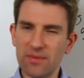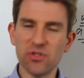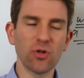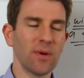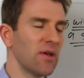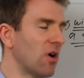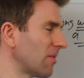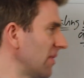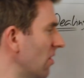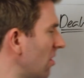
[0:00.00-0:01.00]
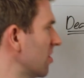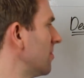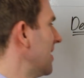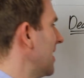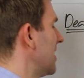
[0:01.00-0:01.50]
Let me talk about the argument. The
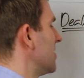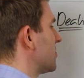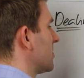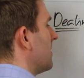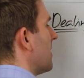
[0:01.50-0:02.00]
argument is